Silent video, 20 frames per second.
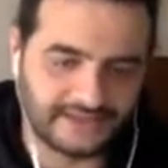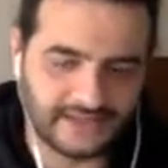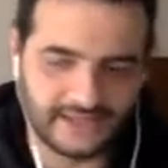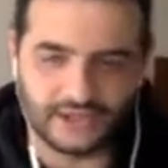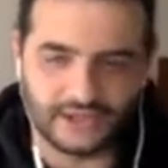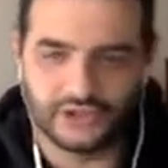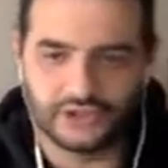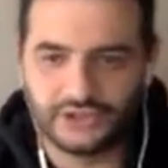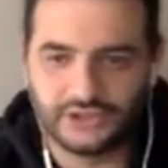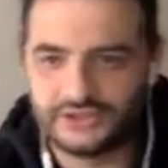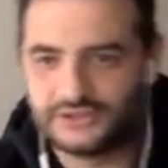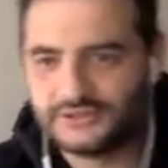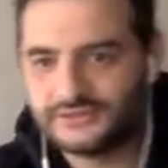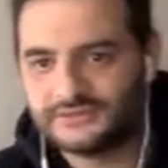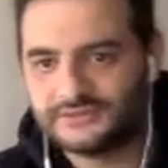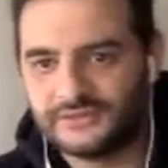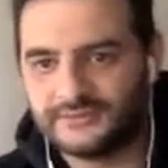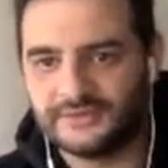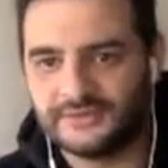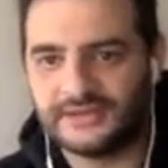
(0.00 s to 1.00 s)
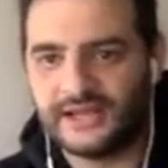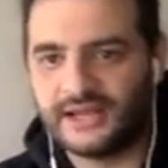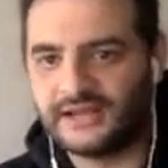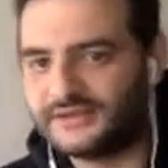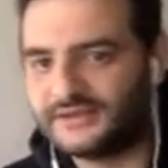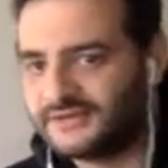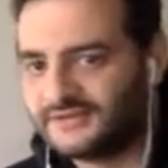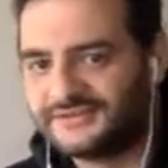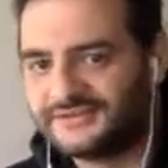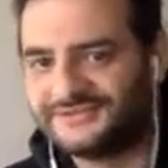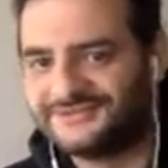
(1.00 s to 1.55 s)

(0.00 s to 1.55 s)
Dane Cook. I mean, anything.